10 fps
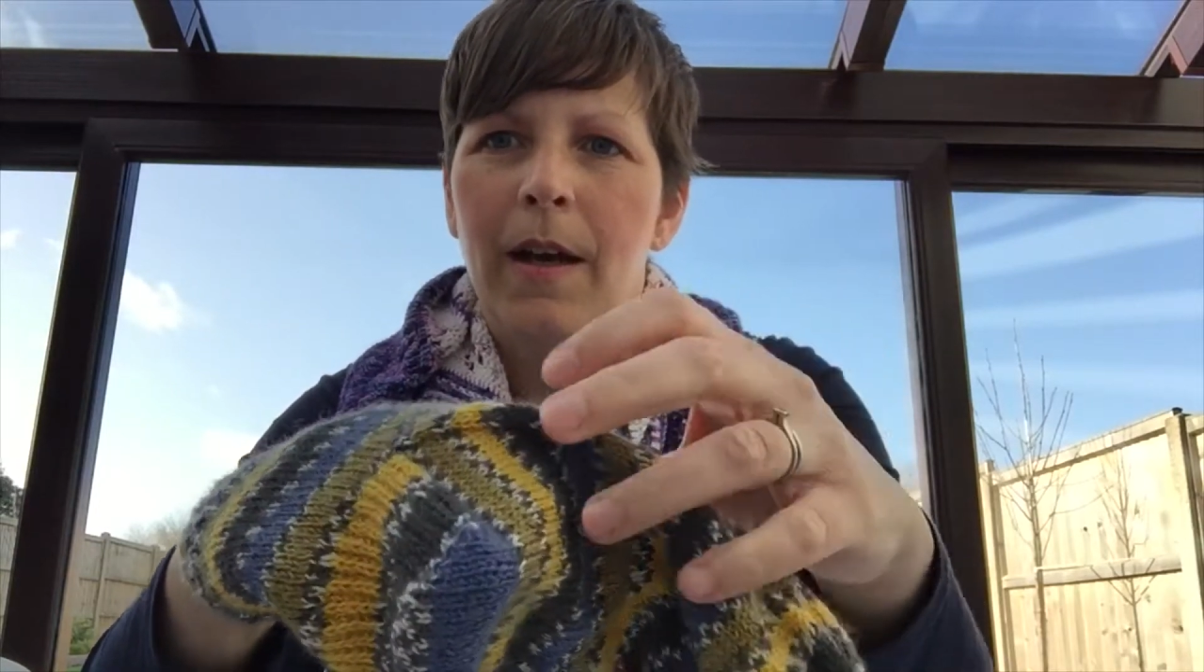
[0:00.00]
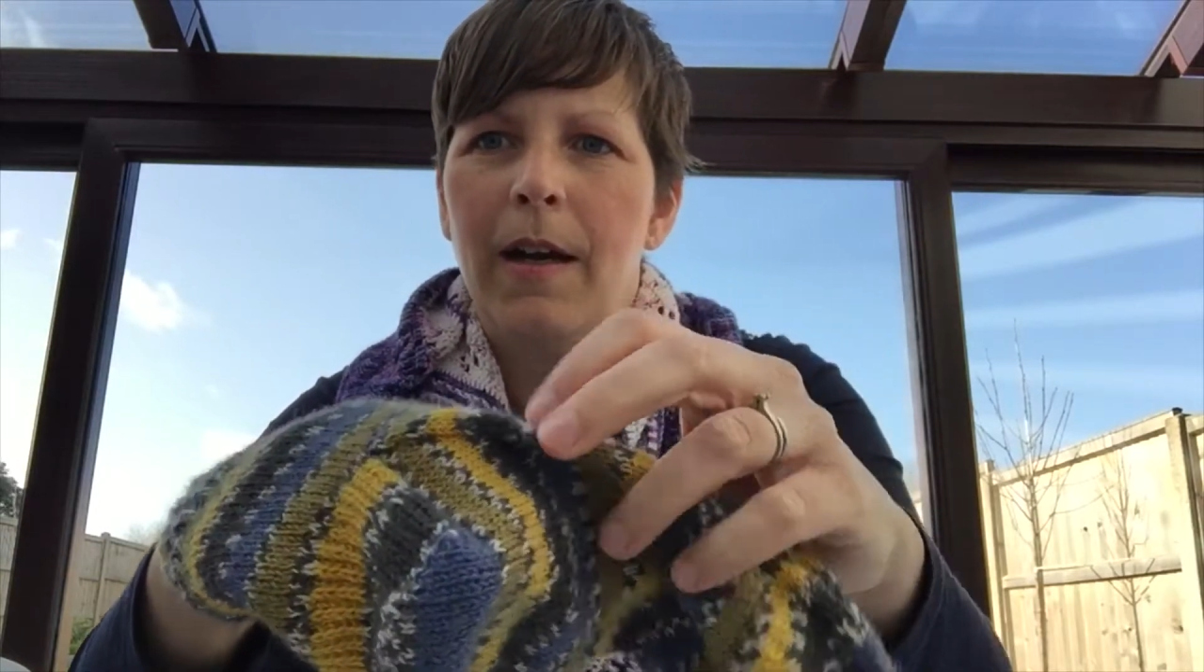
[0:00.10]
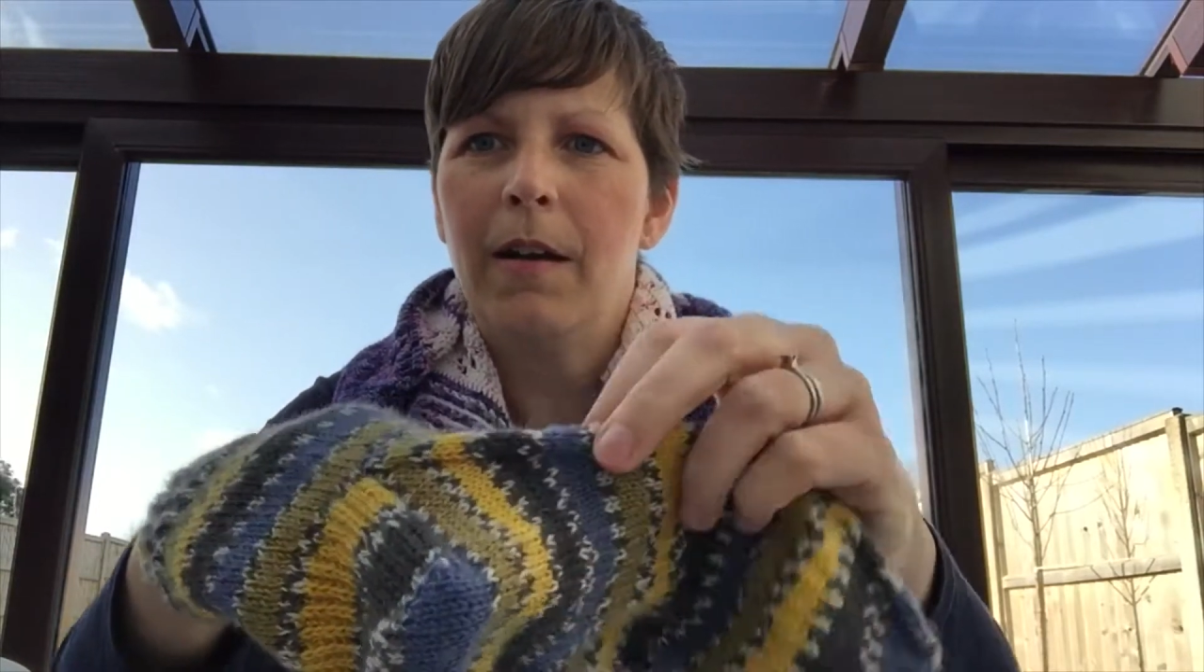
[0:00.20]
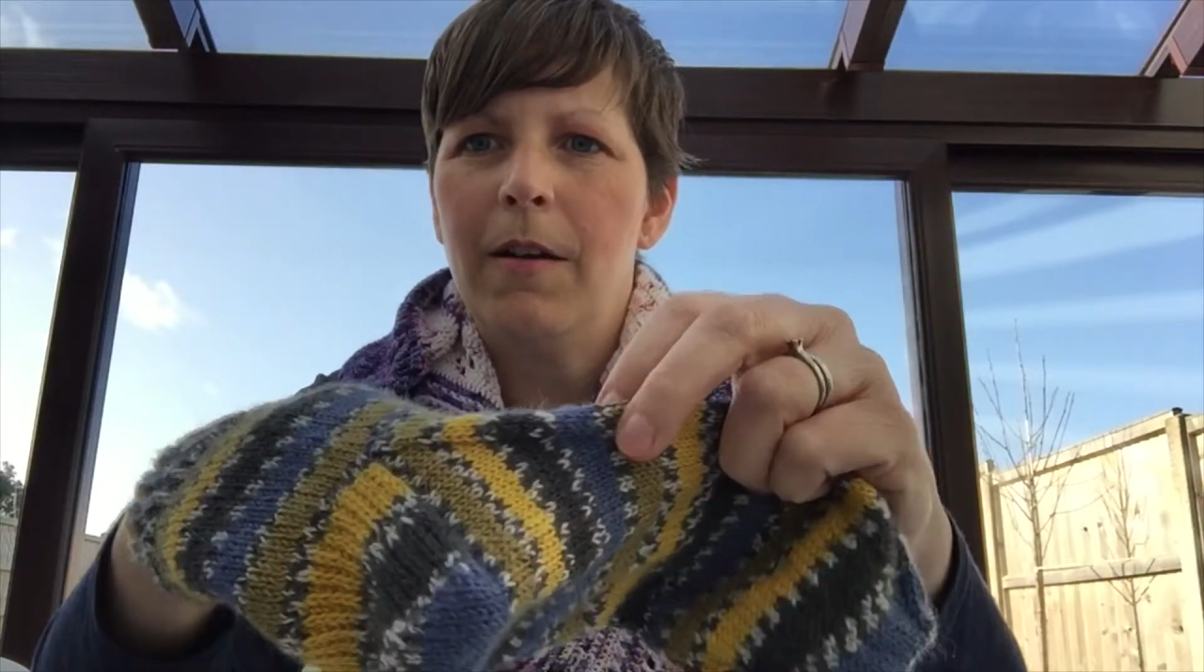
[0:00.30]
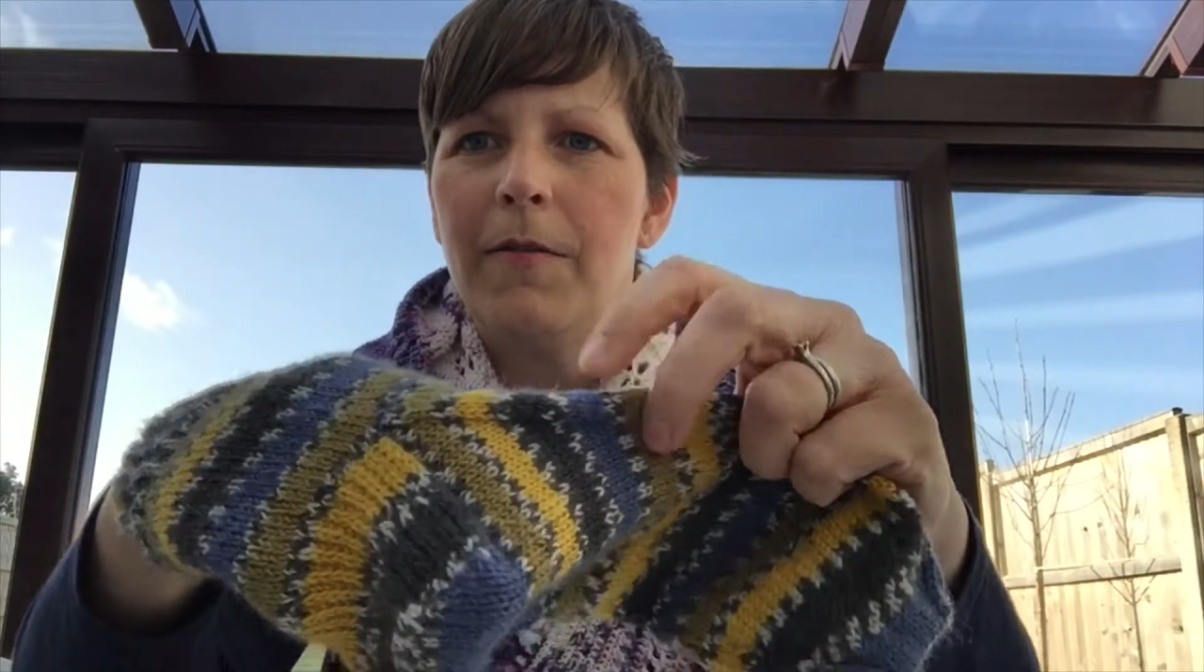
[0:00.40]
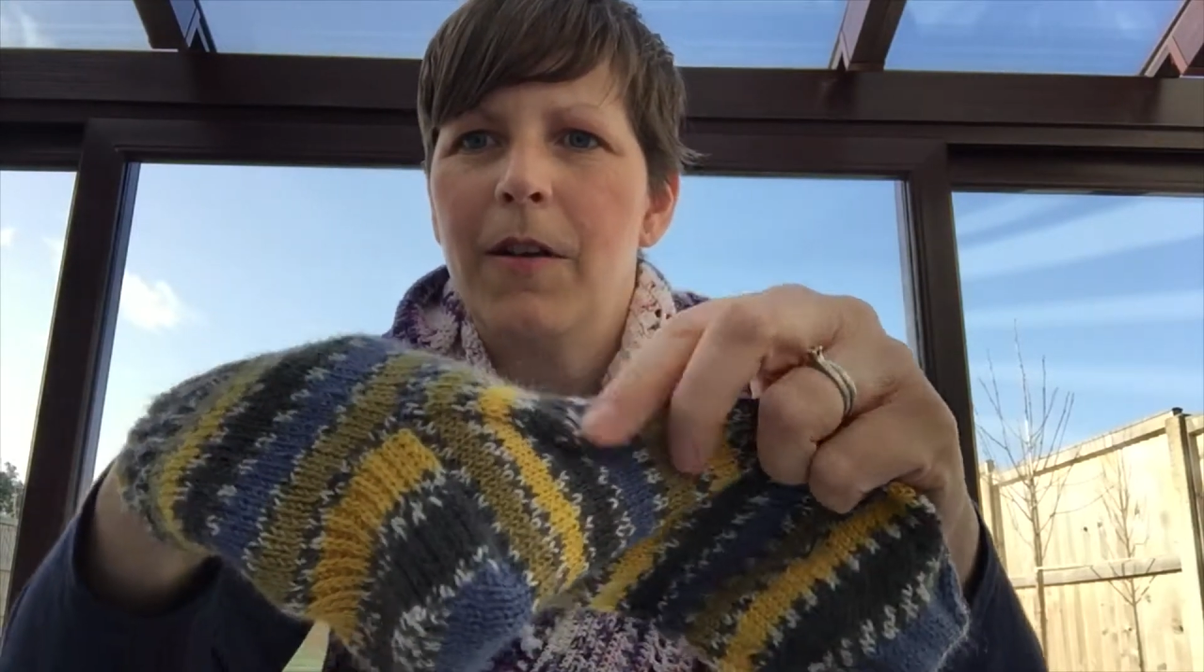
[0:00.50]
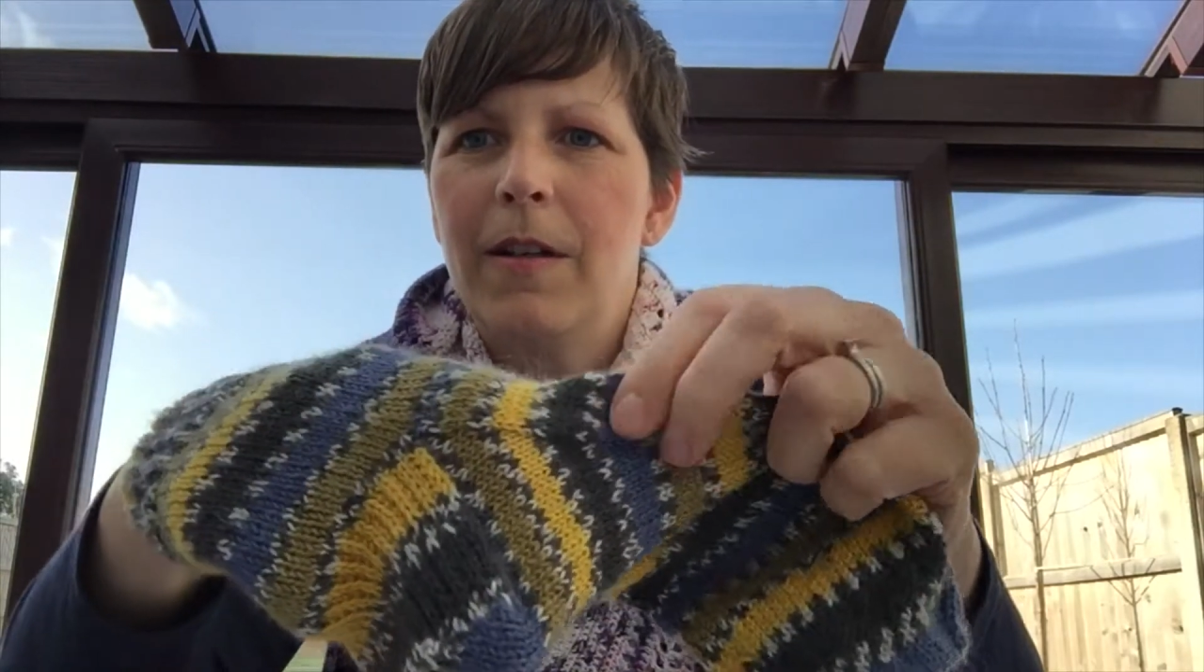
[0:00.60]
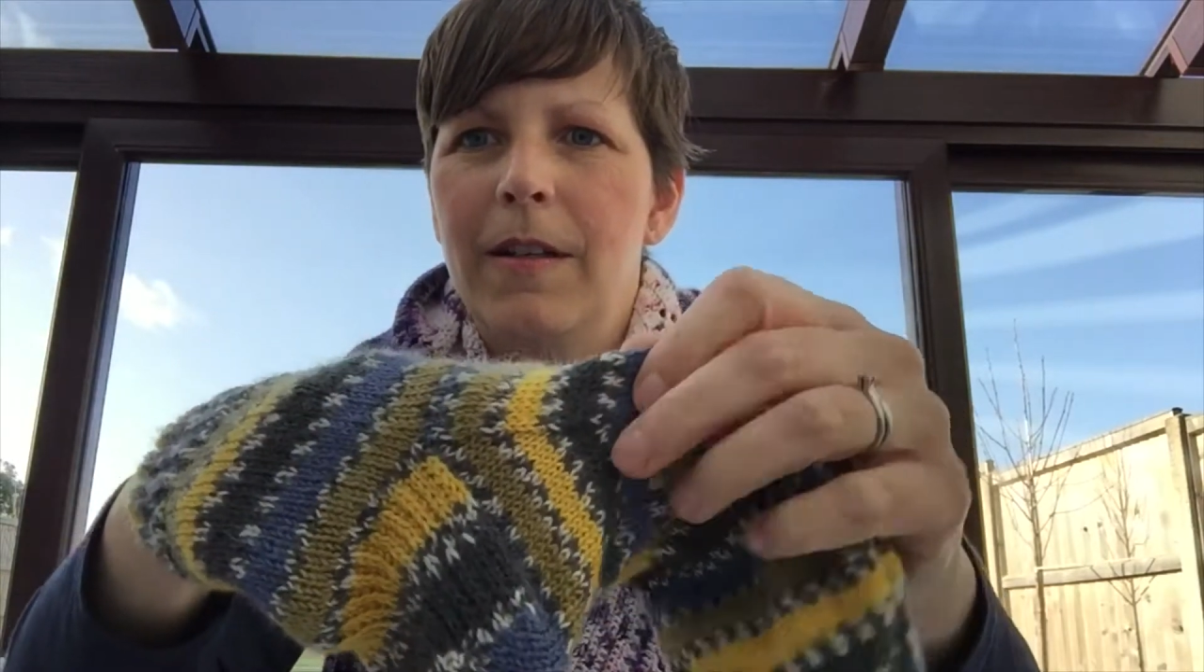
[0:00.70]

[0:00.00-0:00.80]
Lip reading: and I find